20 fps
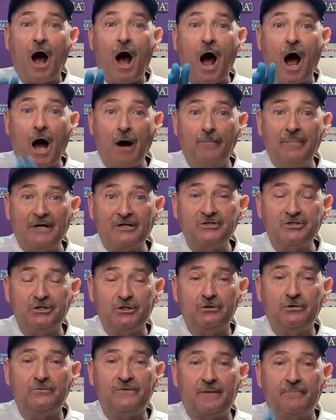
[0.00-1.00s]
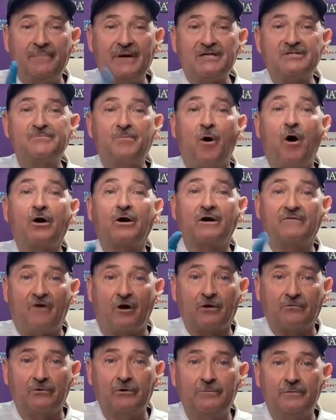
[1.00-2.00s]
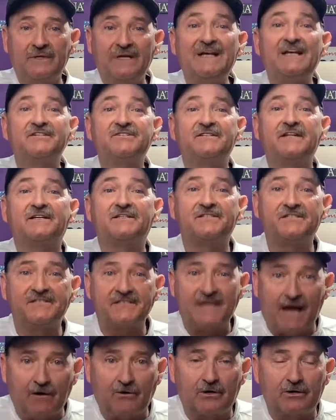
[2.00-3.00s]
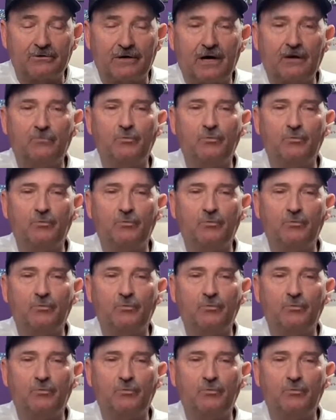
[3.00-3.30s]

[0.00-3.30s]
I'll bet you the best part of our Reuben is the sauerkraut.